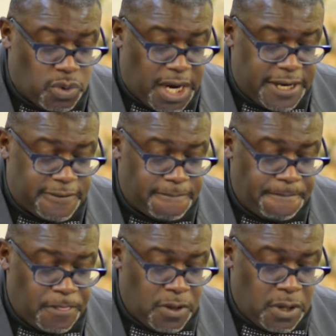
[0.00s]
1,
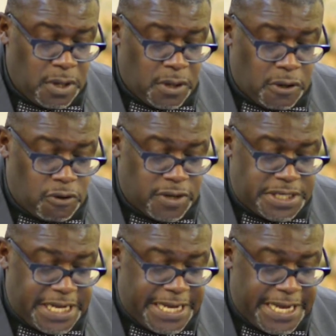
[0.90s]
who
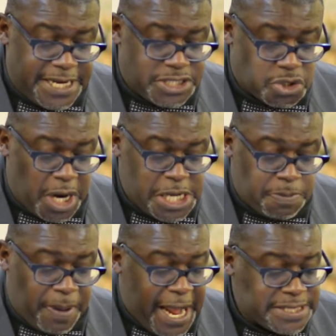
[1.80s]
were dead in
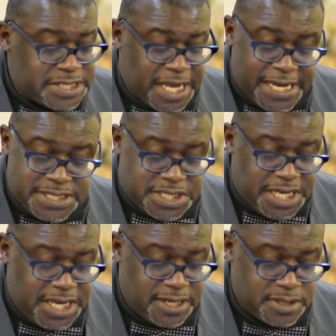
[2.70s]
trespasses and
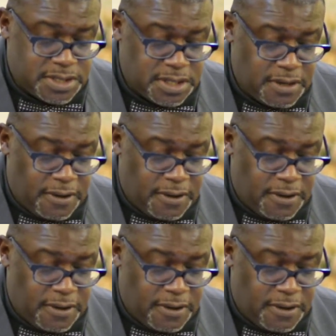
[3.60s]
sins,